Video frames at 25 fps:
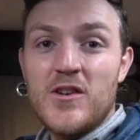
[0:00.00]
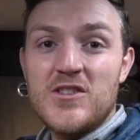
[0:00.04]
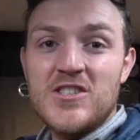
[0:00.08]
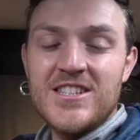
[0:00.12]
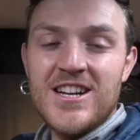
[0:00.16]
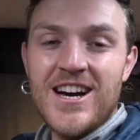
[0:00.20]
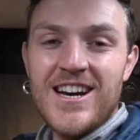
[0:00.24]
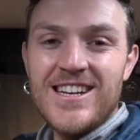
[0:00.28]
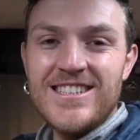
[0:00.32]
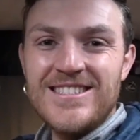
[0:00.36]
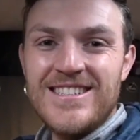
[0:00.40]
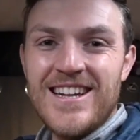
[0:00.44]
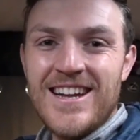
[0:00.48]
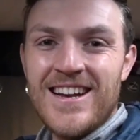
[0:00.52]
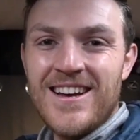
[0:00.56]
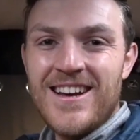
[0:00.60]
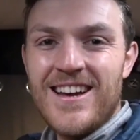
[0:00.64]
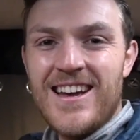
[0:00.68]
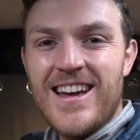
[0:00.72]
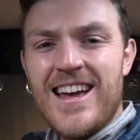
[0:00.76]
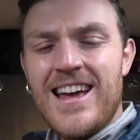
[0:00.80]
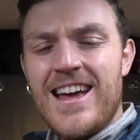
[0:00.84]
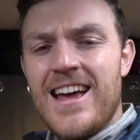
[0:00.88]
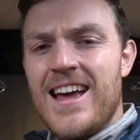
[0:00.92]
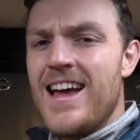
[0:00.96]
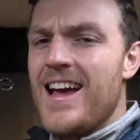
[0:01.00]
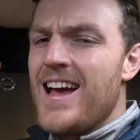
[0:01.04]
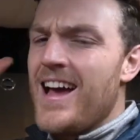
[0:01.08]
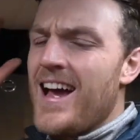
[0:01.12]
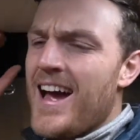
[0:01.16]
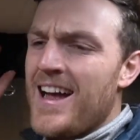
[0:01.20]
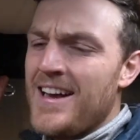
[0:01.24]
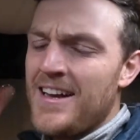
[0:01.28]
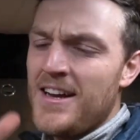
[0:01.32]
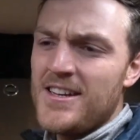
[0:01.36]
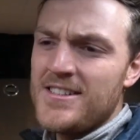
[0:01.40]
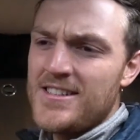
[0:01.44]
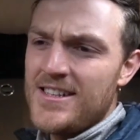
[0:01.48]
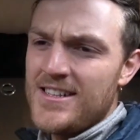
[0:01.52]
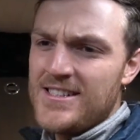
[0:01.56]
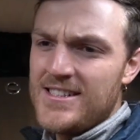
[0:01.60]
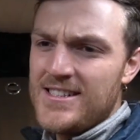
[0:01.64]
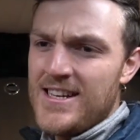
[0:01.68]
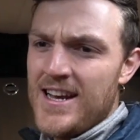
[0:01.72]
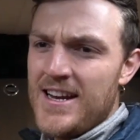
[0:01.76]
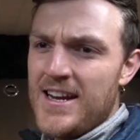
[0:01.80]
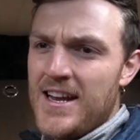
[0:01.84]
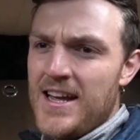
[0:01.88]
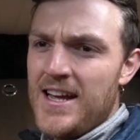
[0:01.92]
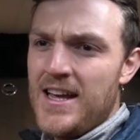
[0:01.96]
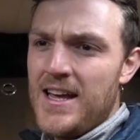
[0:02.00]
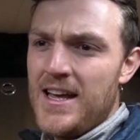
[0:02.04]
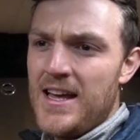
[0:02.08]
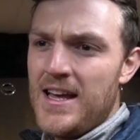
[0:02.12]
tonight's dinner, and as I said,